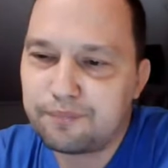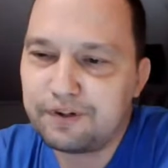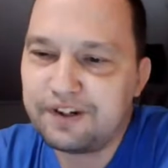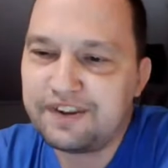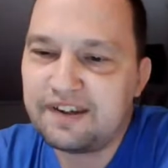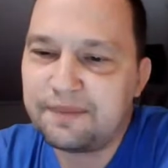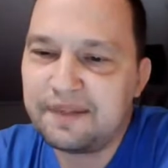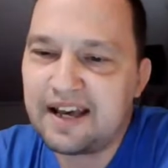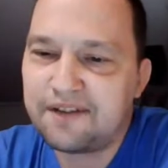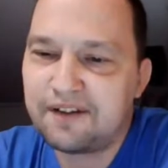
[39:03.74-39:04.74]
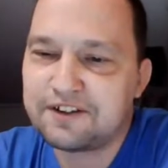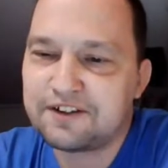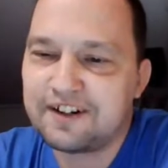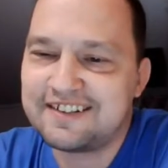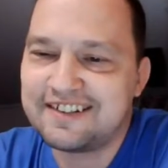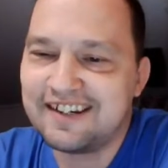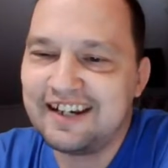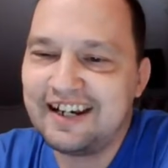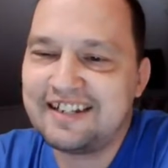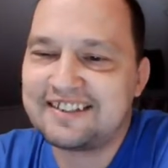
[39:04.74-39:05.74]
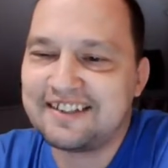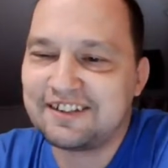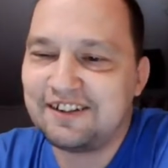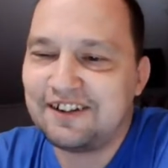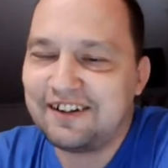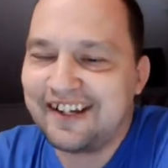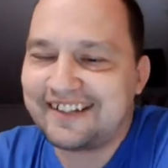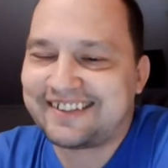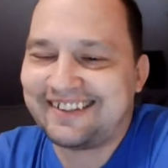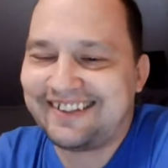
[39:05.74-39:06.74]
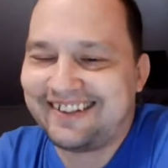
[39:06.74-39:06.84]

breed them, and have hundreds. He just doesn't know yet.